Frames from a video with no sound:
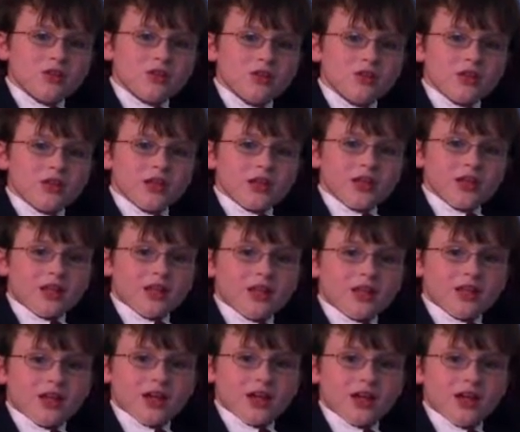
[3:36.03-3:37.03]
So then
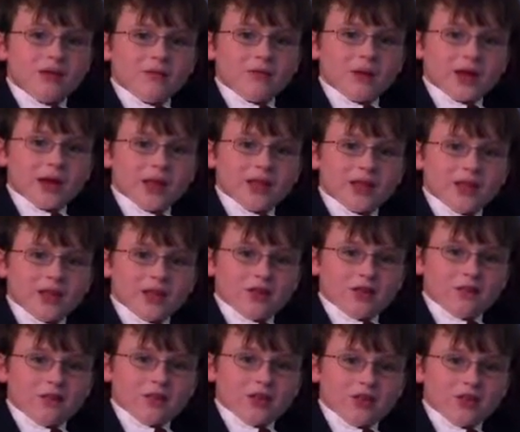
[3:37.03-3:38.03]
Sam had to
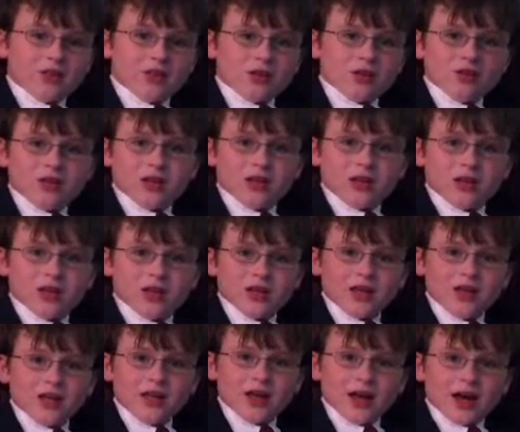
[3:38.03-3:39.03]
eat one too, and
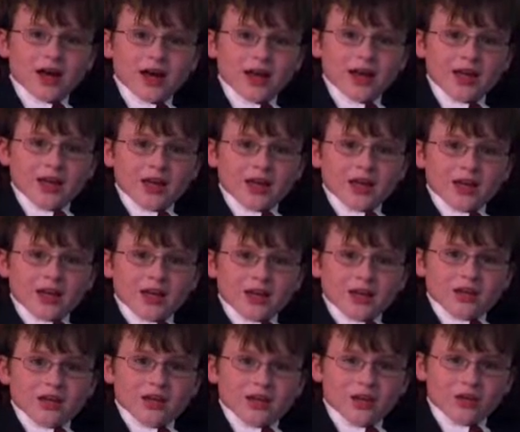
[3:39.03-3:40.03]
he got
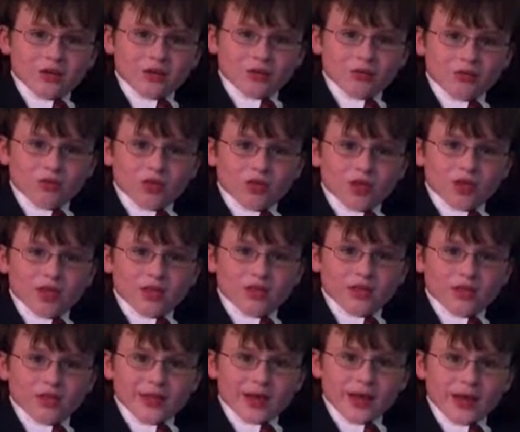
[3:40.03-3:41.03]
huge,
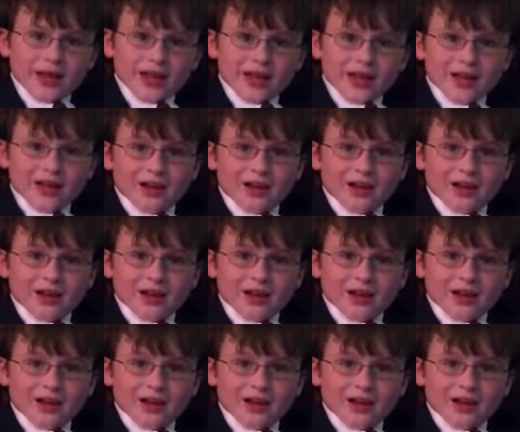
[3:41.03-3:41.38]
and then